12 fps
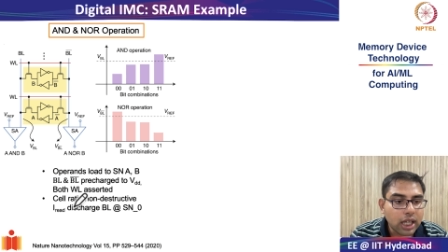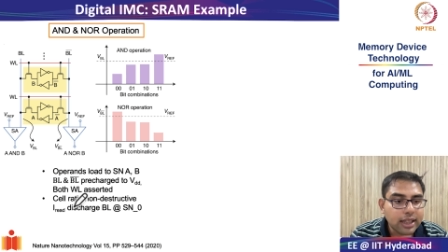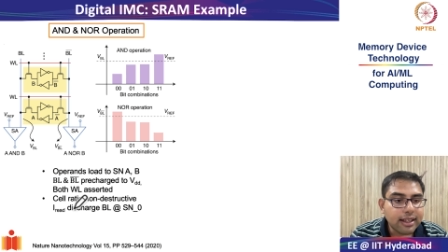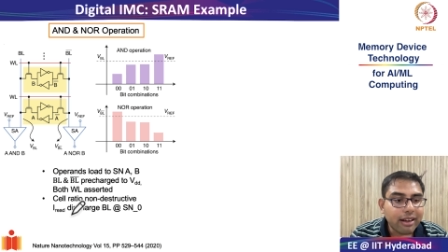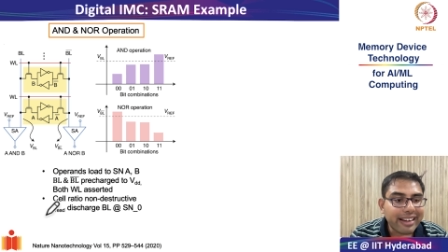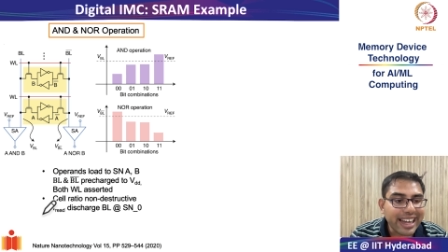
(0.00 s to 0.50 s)

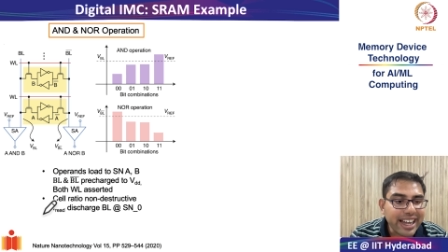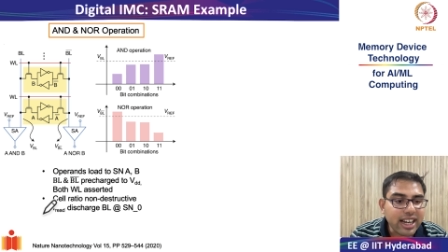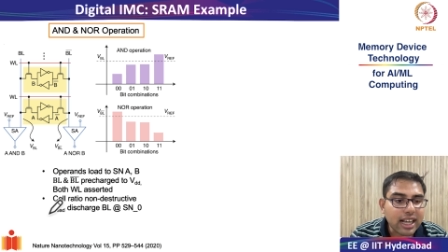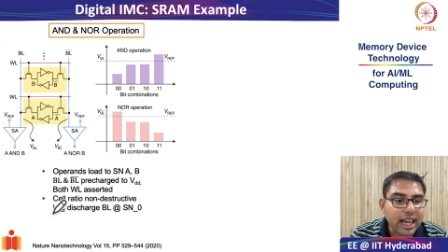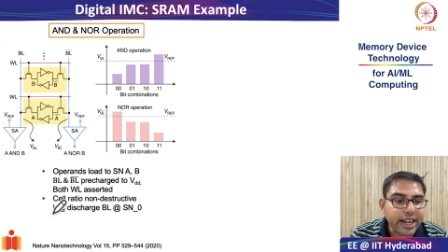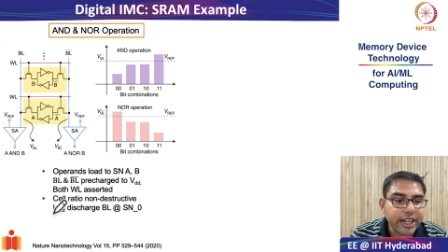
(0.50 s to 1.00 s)
the read
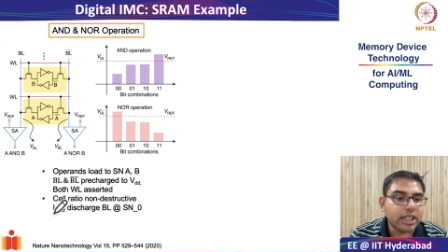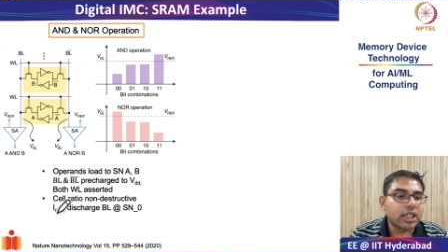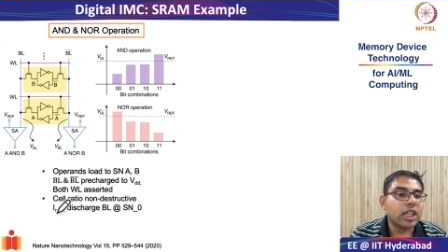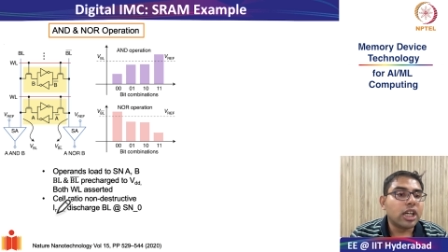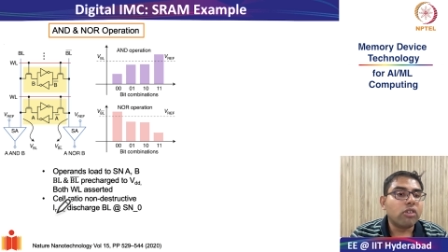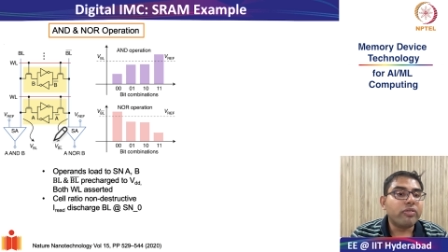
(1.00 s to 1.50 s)
current
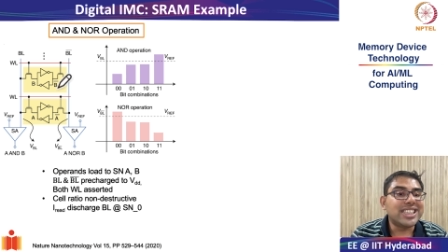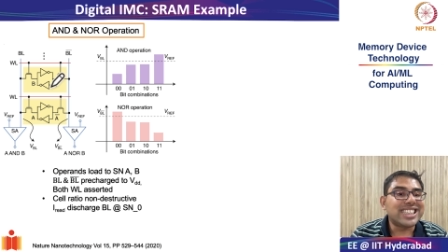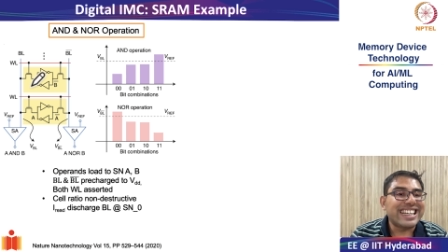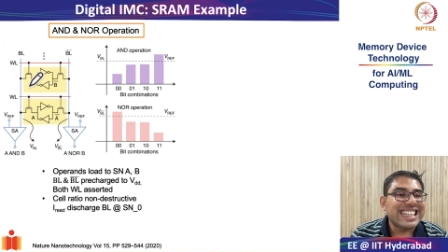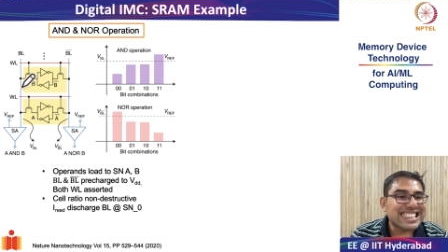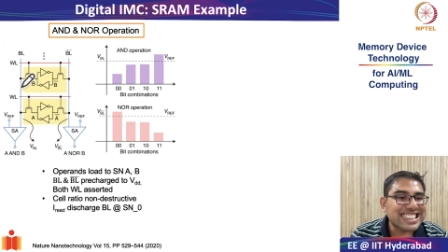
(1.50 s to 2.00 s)
which
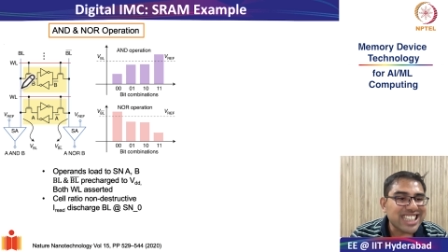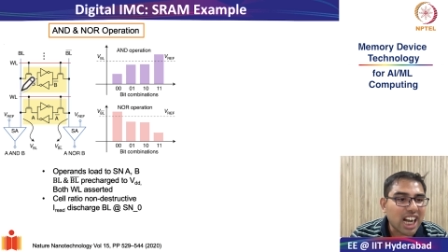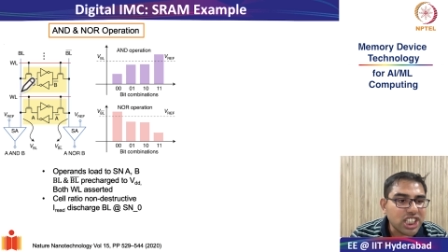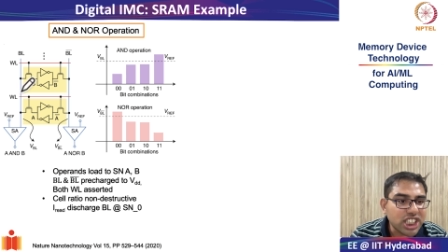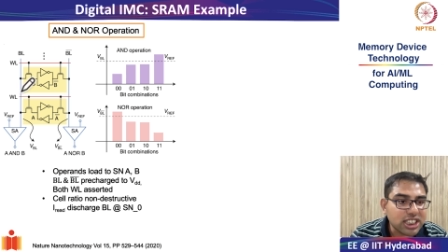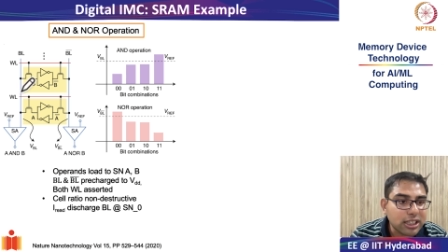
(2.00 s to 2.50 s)

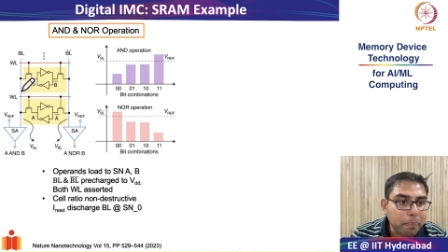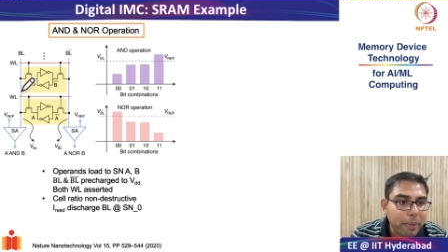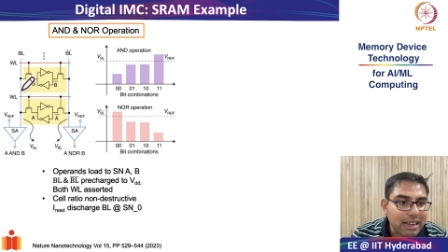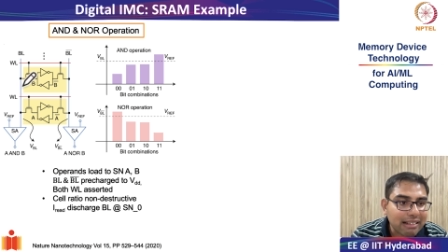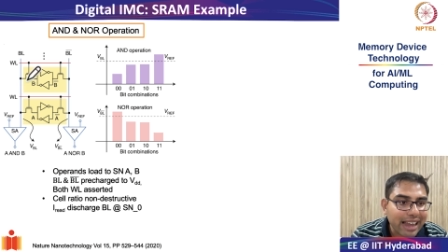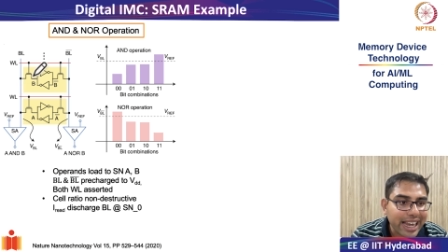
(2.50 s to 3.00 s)
discharges the
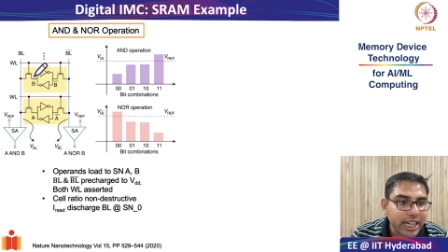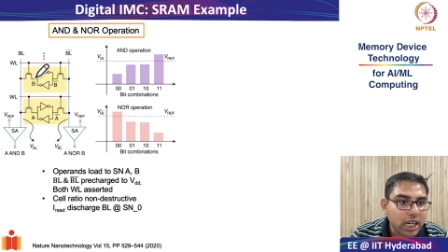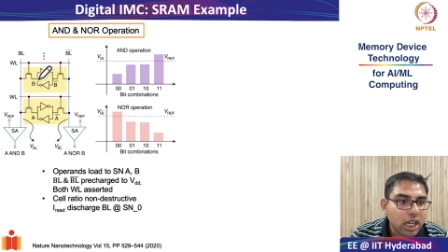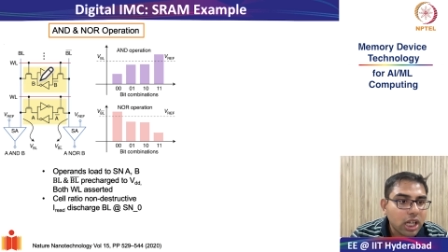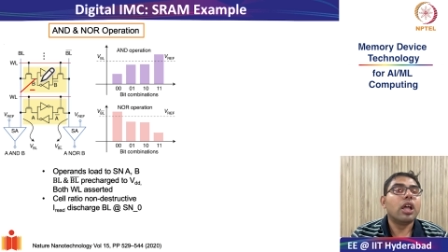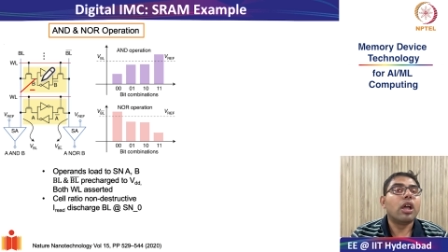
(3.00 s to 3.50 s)
bit line
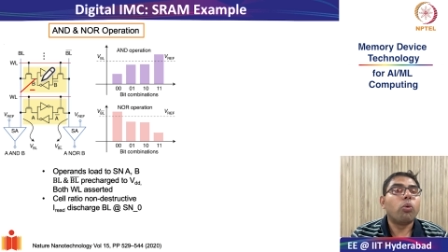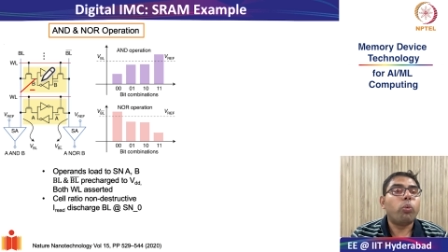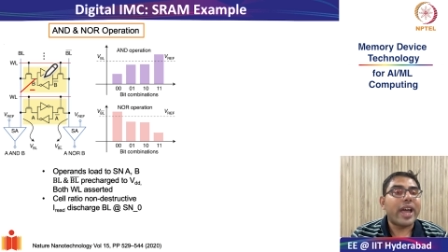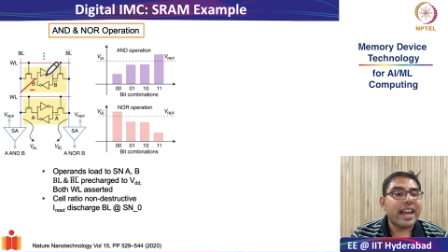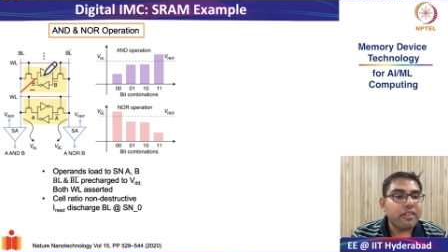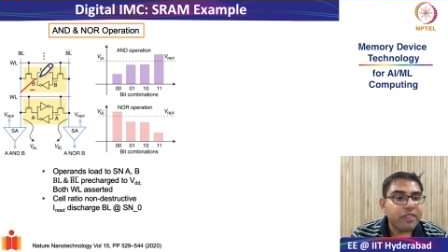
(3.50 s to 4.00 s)

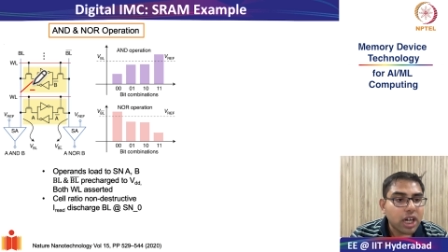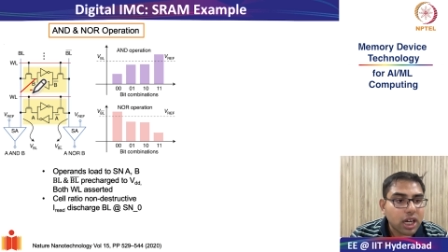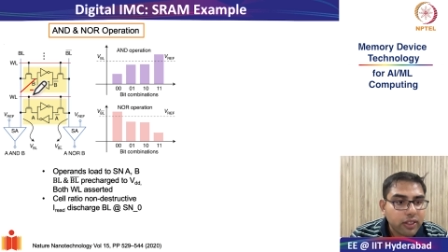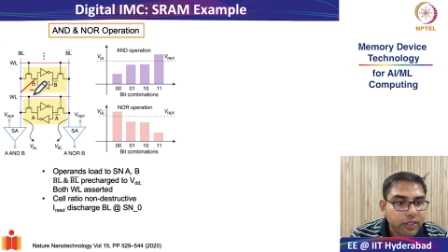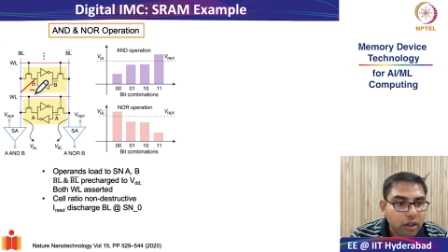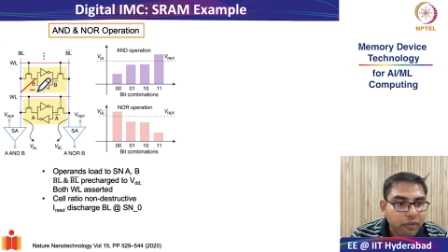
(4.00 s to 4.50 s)
wherever
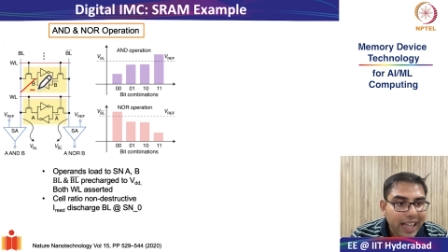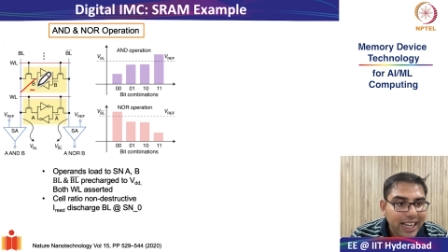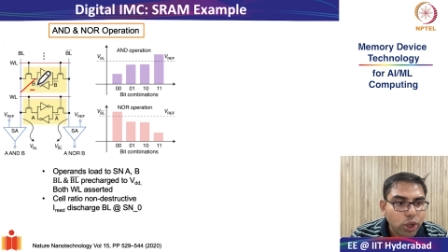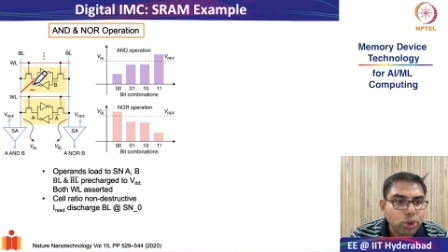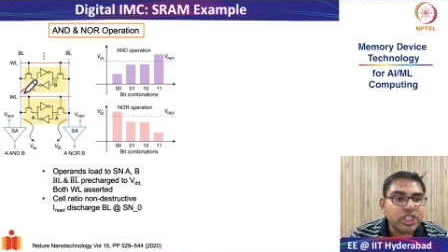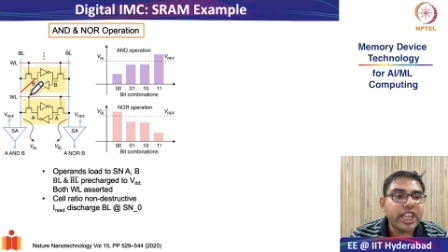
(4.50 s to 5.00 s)
the
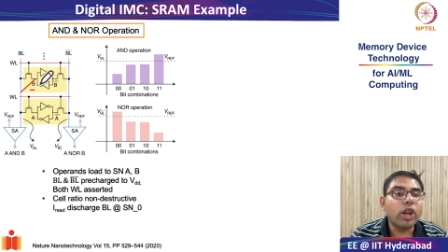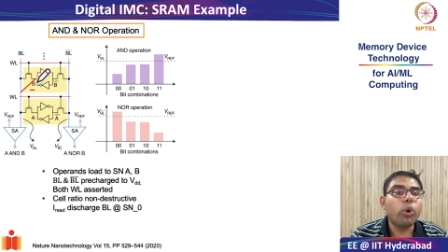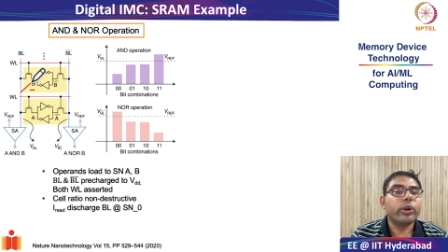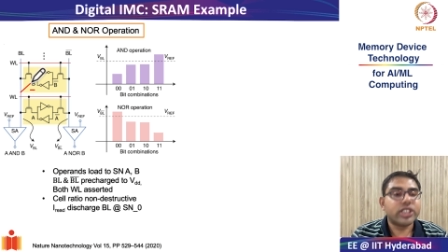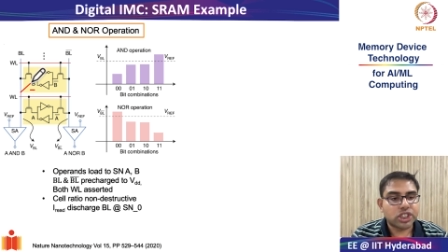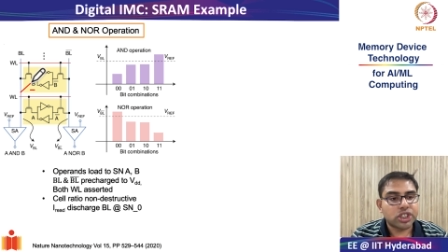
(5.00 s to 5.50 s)
value 0
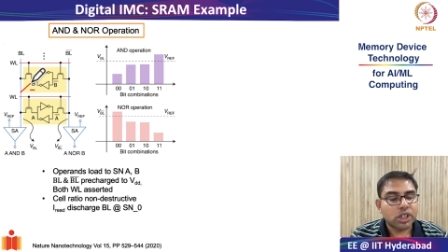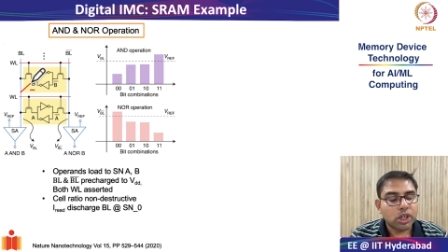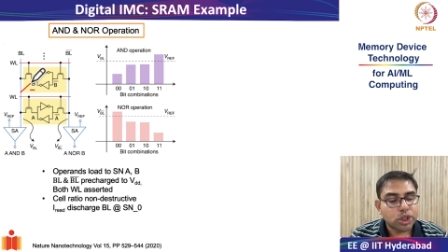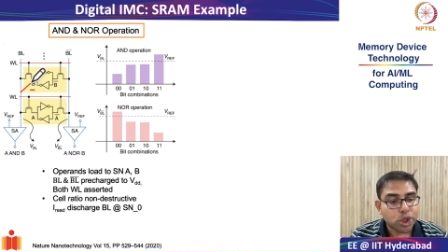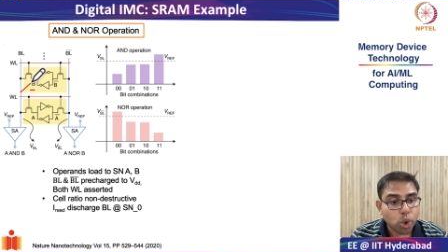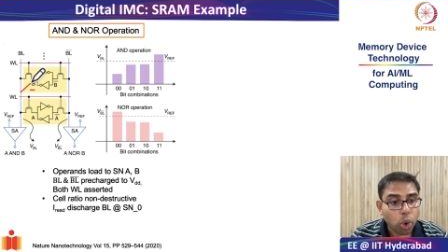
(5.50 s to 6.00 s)
is
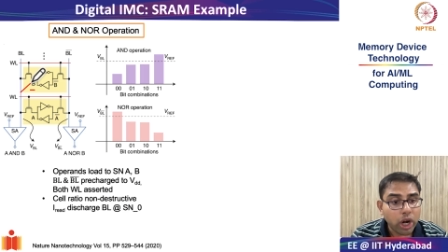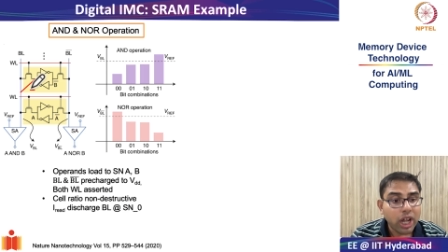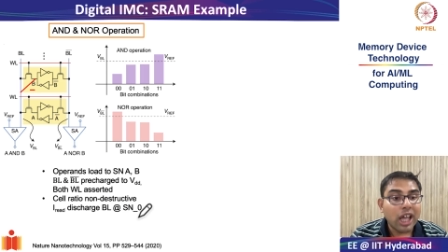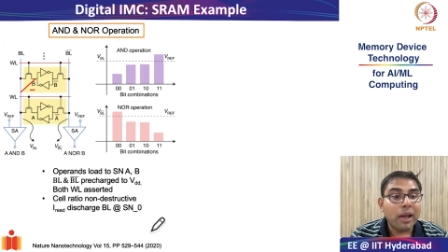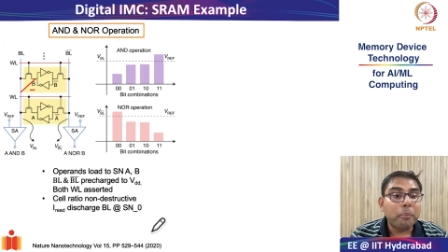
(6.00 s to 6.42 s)
stored,